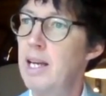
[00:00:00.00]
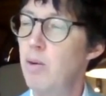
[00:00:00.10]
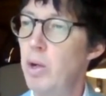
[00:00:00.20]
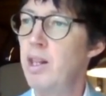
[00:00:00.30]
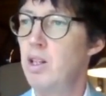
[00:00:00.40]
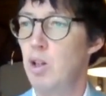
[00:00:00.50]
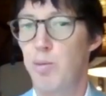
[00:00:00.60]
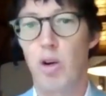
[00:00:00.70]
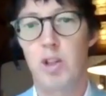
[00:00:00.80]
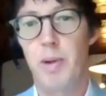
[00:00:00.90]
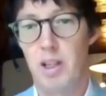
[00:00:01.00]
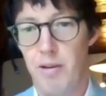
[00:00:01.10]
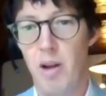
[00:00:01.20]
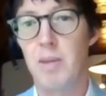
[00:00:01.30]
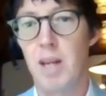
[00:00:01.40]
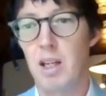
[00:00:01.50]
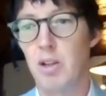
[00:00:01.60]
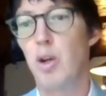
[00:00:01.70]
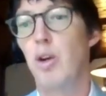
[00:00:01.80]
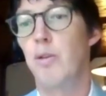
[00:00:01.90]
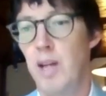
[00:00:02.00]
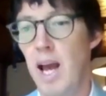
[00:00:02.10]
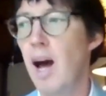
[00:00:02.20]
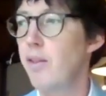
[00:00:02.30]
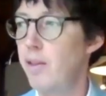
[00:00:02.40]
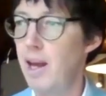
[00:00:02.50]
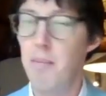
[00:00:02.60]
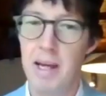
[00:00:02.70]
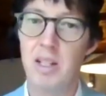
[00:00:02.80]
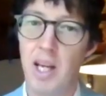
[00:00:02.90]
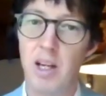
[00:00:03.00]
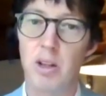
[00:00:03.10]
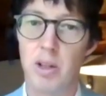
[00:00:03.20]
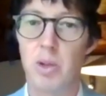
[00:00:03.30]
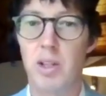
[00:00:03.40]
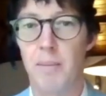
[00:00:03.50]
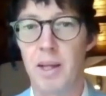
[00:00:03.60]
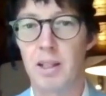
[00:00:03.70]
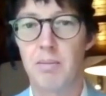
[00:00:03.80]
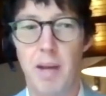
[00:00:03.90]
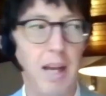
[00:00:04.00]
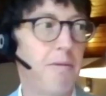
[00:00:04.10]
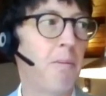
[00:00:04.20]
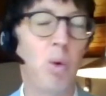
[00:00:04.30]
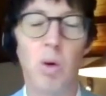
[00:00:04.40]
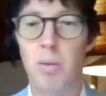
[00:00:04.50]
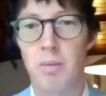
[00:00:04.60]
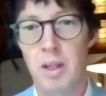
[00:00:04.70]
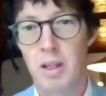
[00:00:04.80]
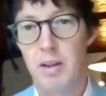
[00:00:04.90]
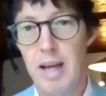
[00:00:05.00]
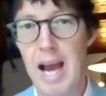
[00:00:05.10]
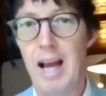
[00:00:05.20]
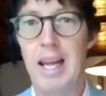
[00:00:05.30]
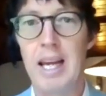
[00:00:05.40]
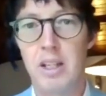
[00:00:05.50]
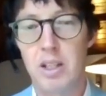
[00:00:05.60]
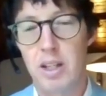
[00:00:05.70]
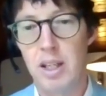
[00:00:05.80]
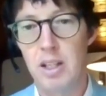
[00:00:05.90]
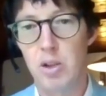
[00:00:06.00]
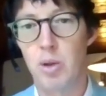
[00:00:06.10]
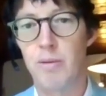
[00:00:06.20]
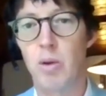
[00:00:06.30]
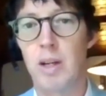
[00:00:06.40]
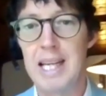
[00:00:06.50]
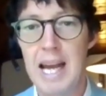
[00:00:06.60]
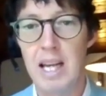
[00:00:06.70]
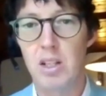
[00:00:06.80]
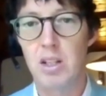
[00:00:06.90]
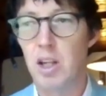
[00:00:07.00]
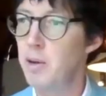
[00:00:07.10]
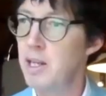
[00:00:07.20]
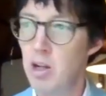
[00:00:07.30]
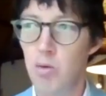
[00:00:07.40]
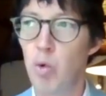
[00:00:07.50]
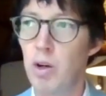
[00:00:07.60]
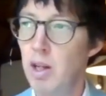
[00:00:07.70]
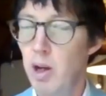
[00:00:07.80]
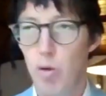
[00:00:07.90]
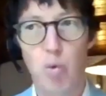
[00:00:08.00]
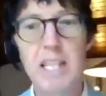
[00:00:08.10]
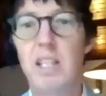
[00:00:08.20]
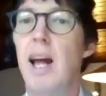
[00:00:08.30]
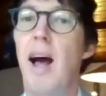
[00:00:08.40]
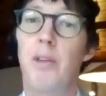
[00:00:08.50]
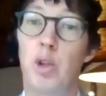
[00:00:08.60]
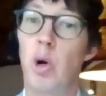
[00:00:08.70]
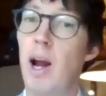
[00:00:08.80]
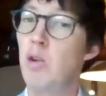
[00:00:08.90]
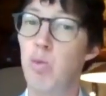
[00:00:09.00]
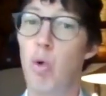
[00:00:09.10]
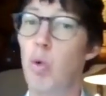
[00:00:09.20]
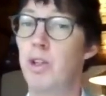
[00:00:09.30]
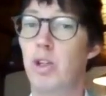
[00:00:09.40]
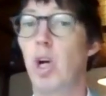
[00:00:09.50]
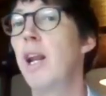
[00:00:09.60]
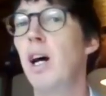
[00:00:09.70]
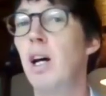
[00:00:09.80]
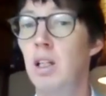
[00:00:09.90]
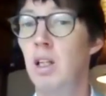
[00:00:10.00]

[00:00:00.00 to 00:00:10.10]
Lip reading: when there's the prospect of him getting turfed out, that means he could do something even more outlandish than he sort of already has. You know, he could restart the trade war with China